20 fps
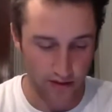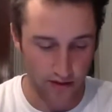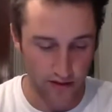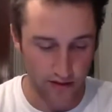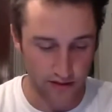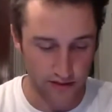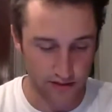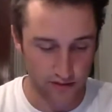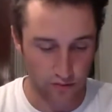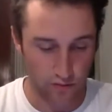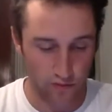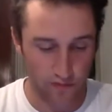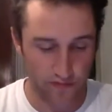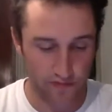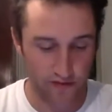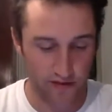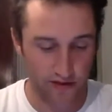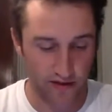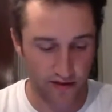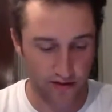so one
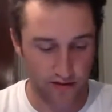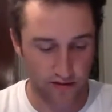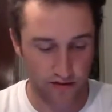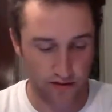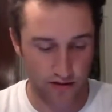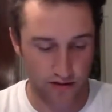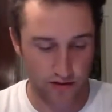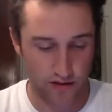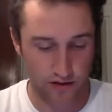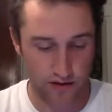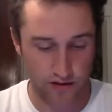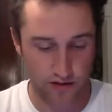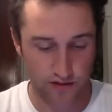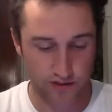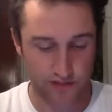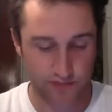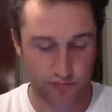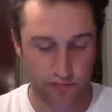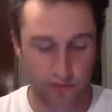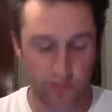thing that
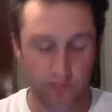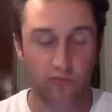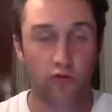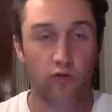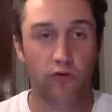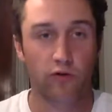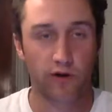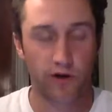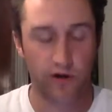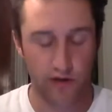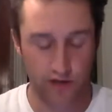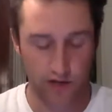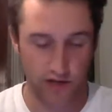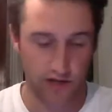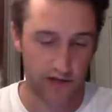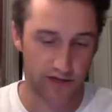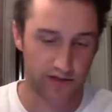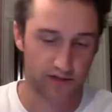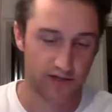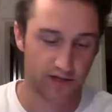the Supreme Court
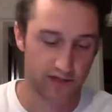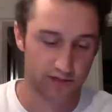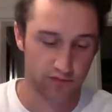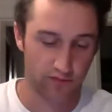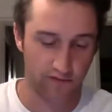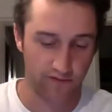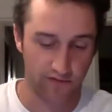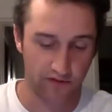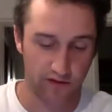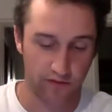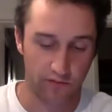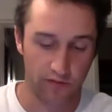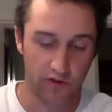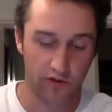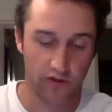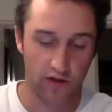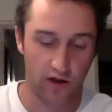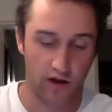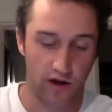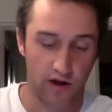does with
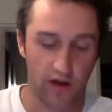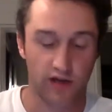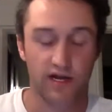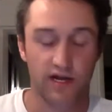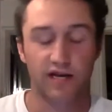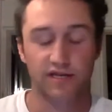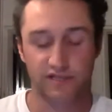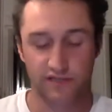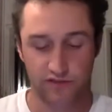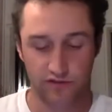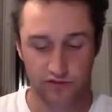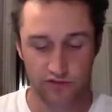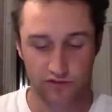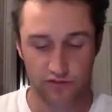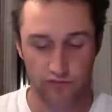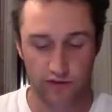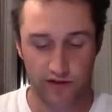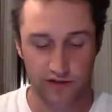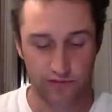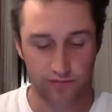a
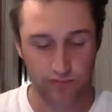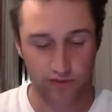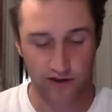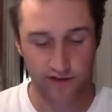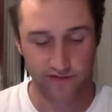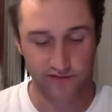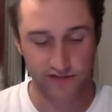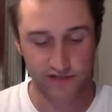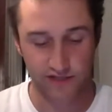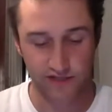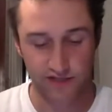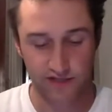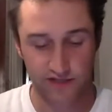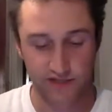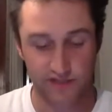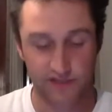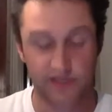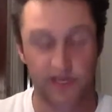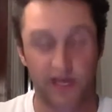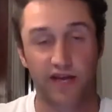constitutional right to privacy
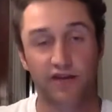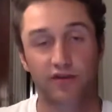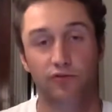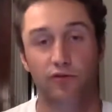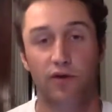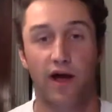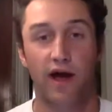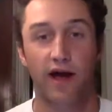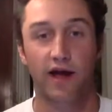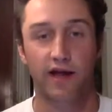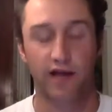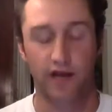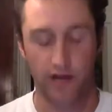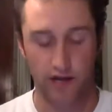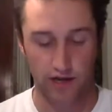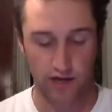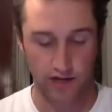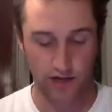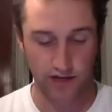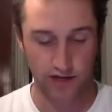is they do not
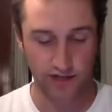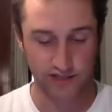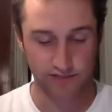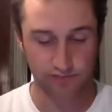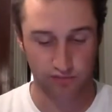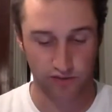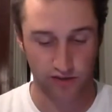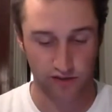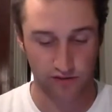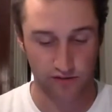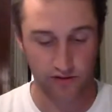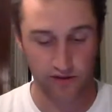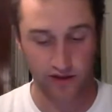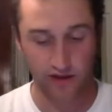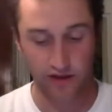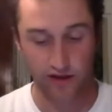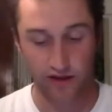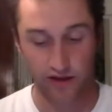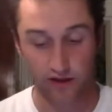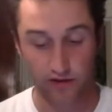
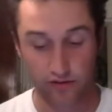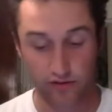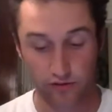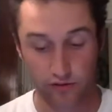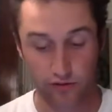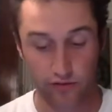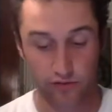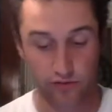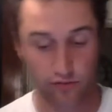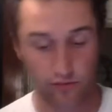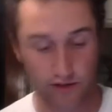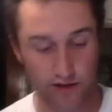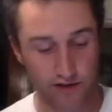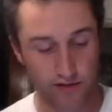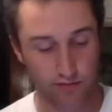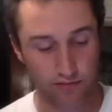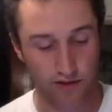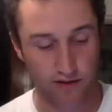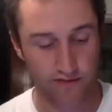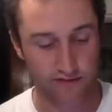explicitly include the right
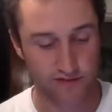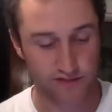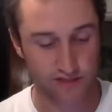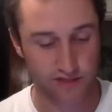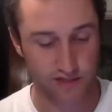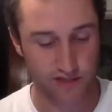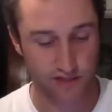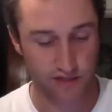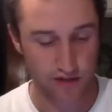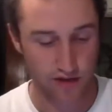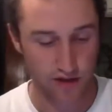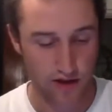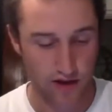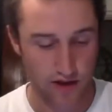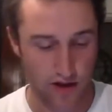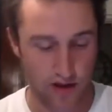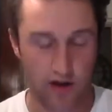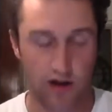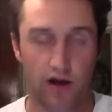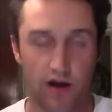to privacy.
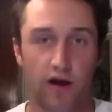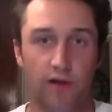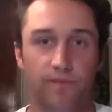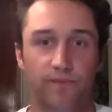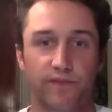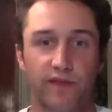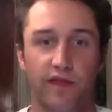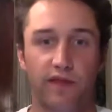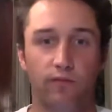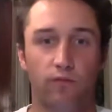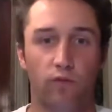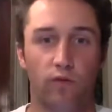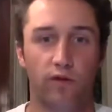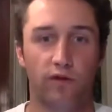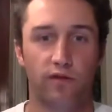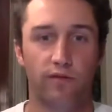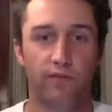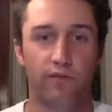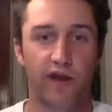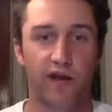And one
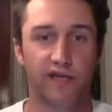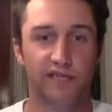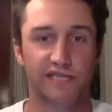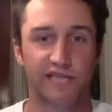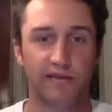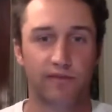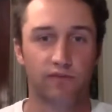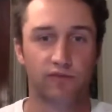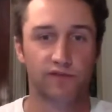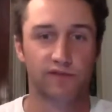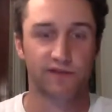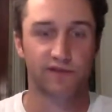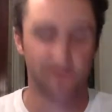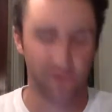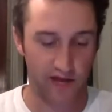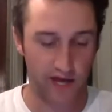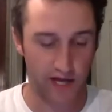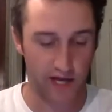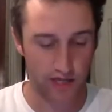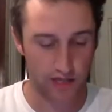of the main examples of
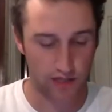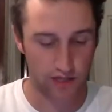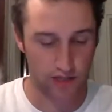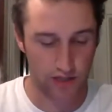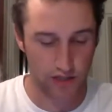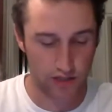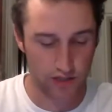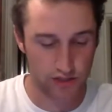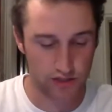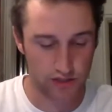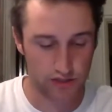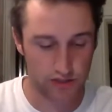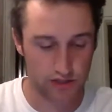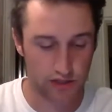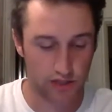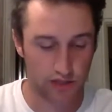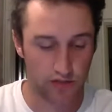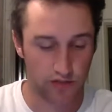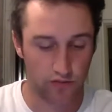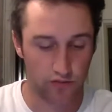that is
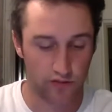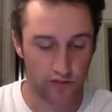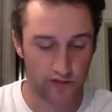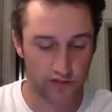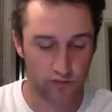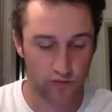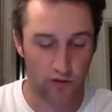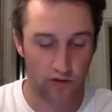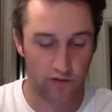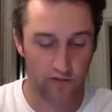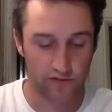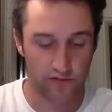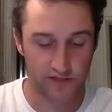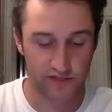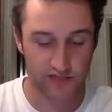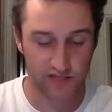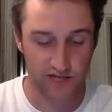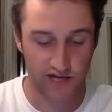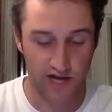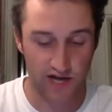in Griswold
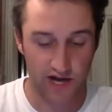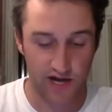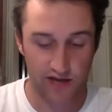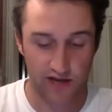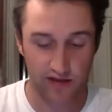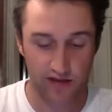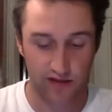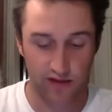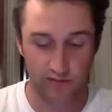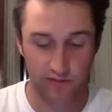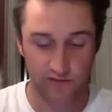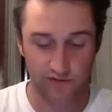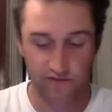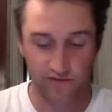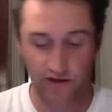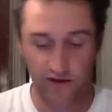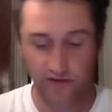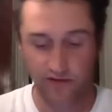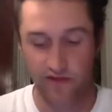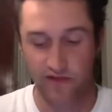versus Connecticut, that was
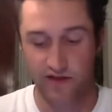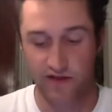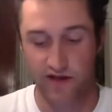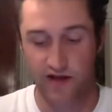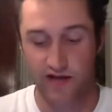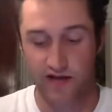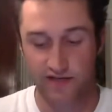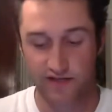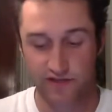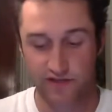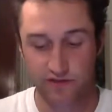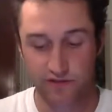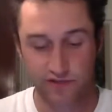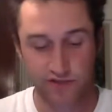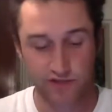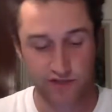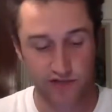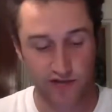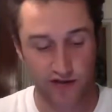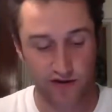found that the
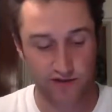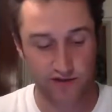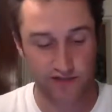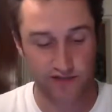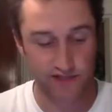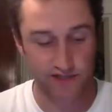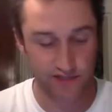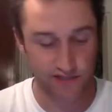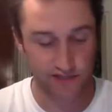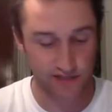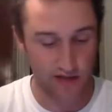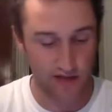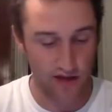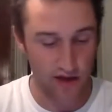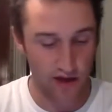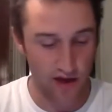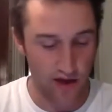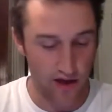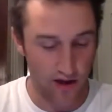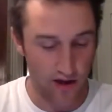Constitution guarantees
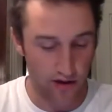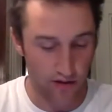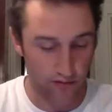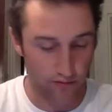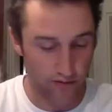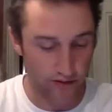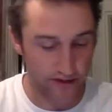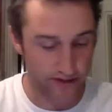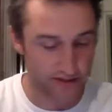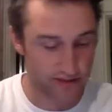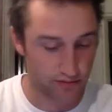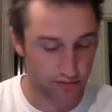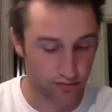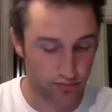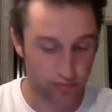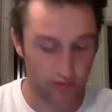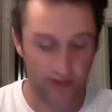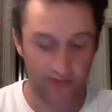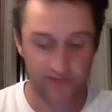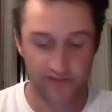a right to
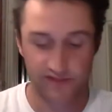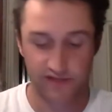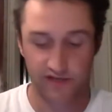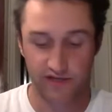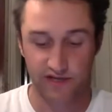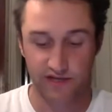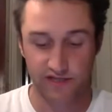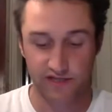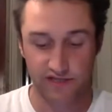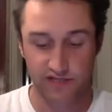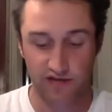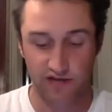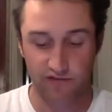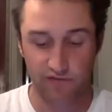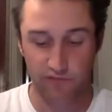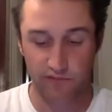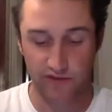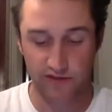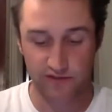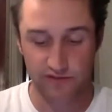privacy against
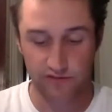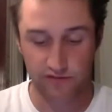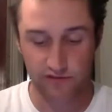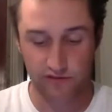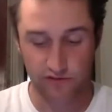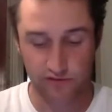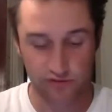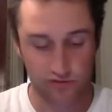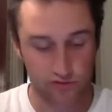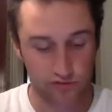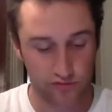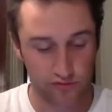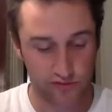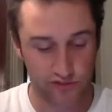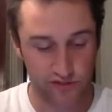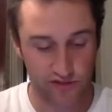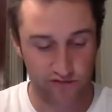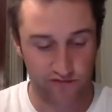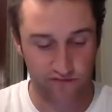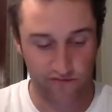governmental
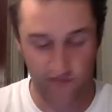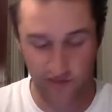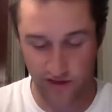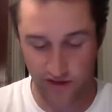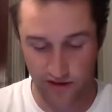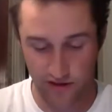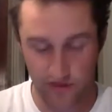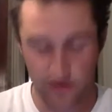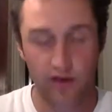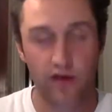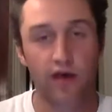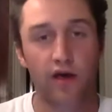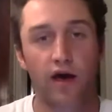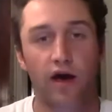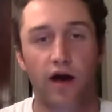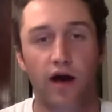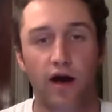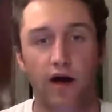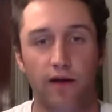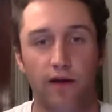intrusion via
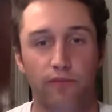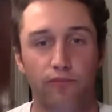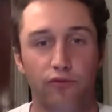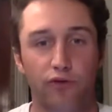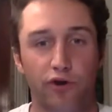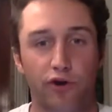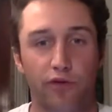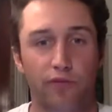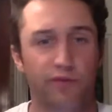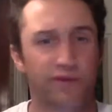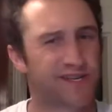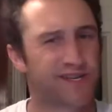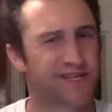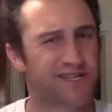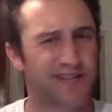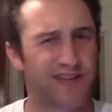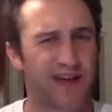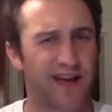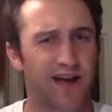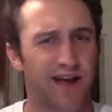
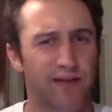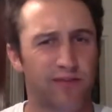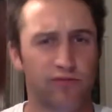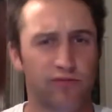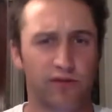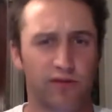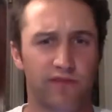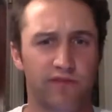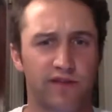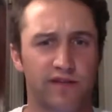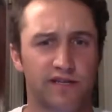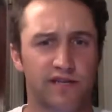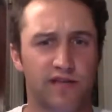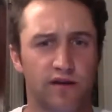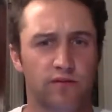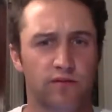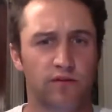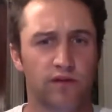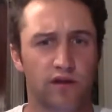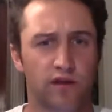pronumbus. I believe that's
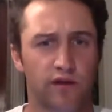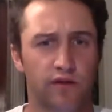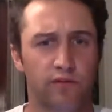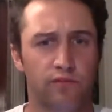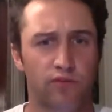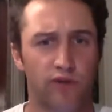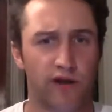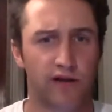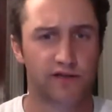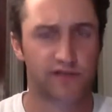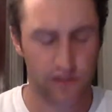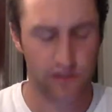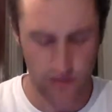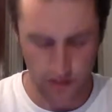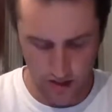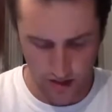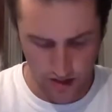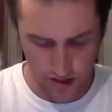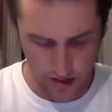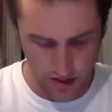how you pronounce it.
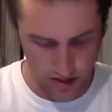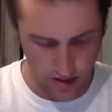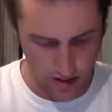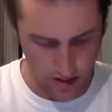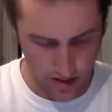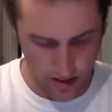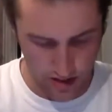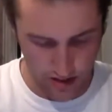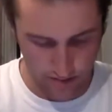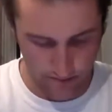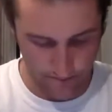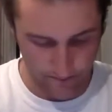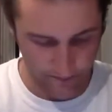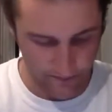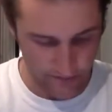Um,